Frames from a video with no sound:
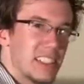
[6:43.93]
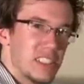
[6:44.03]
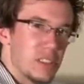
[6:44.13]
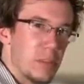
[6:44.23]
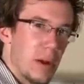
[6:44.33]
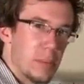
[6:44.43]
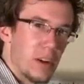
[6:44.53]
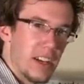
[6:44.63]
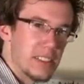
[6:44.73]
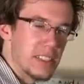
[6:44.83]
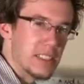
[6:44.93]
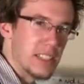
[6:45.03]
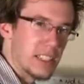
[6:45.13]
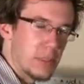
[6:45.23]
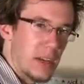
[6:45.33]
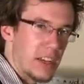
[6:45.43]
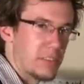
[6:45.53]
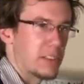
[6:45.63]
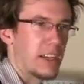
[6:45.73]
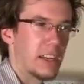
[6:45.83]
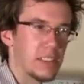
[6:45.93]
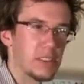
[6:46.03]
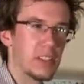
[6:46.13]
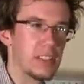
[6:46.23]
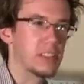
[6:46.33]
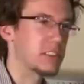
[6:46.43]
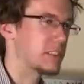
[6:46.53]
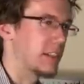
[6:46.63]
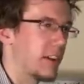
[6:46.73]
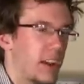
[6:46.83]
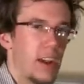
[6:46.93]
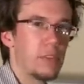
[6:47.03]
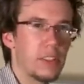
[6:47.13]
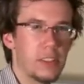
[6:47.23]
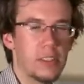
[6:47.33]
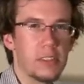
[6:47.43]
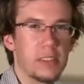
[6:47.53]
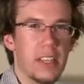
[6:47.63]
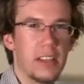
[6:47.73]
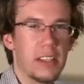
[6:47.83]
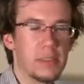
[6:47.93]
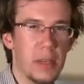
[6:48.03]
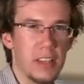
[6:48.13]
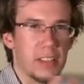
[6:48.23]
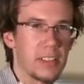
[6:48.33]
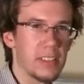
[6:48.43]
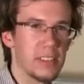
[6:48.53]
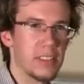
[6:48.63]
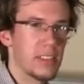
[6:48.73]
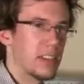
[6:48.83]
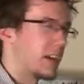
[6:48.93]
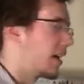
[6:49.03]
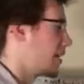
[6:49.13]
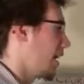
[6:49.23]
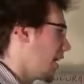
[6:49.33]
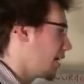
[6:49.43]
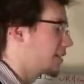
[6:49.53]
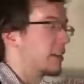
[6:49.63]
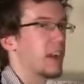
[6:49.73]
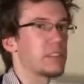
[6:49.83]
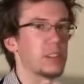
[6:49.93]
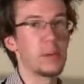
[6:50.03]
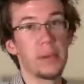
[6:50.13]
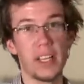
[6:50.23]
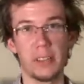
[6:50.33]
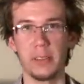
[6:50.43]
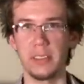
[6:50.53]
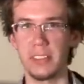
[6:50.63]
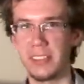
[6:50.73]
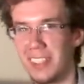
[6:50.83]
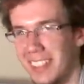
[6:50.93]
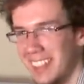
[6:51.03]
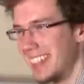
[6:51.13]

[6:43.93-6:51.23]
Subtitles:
So memorize this like the back of your hand. So you can just say, Father Charles goes down and ends battle. And now you have to know backwards.